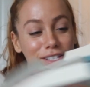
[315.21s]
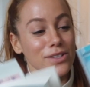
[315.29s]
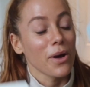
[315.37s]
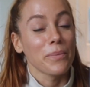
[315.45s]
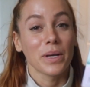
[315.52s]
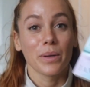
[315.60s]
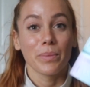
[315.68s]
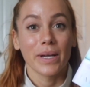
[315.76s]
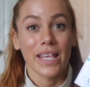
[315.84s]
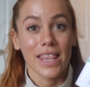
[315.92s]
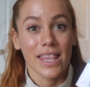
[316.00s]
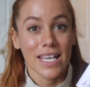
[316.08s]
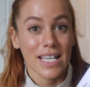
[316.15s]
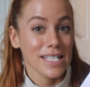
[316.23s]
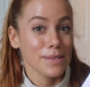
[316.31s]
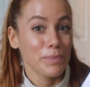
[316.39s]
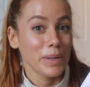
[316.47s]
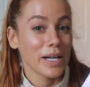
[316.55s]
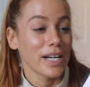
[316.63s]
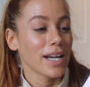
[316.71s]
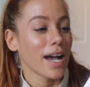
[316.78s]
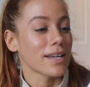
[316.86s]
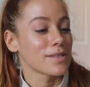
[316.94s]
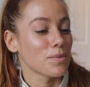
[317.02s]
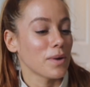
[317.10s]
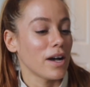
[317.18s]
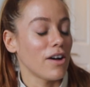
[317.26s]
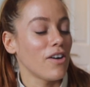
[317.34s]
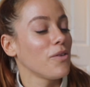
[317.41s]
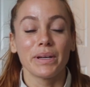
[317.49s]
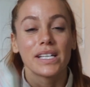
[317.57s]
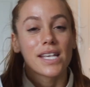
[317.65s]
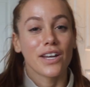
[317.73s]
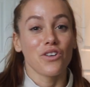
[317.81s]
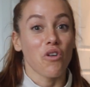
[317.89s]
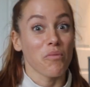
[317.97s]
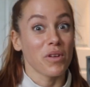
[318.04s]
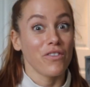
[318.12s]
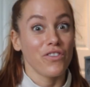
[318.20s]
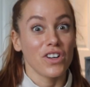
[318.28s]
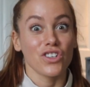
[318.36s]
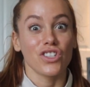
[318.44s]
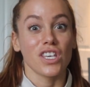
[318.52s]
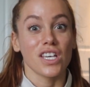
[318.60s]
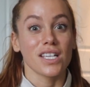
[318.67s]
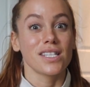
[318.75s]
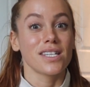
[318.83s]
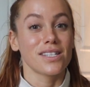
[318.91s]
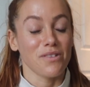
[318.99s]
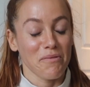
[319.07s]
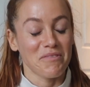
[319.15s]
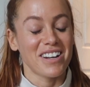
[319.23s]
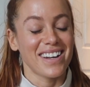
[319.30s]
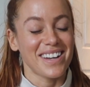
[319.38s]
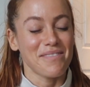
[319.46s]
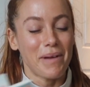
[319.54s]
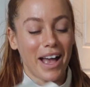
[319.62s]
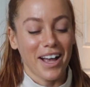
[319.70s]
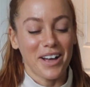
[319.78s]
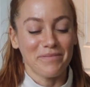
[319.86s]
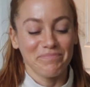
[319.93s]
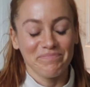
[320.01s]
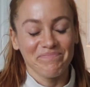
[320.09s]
So I'm gonna bring this book as well because I know I'm gonna finish this, so I'm gonna need a backup.